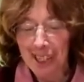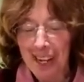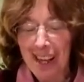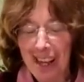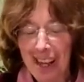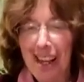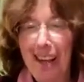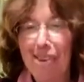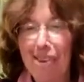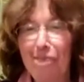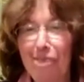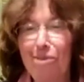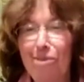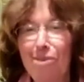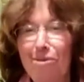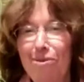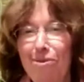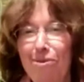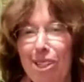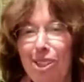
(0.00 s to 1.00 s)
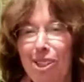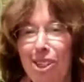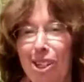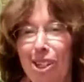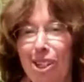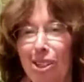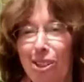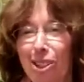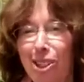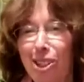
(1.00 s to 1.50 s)
And if we're
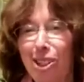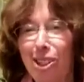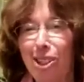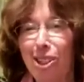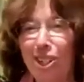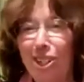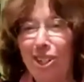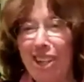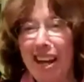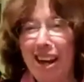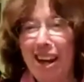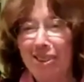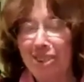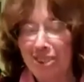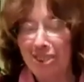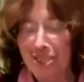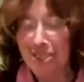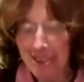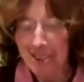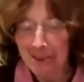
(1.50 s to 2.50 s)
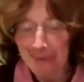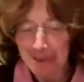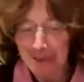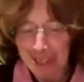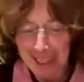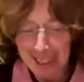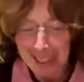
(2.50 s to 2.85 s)
physical, chill out a little bit.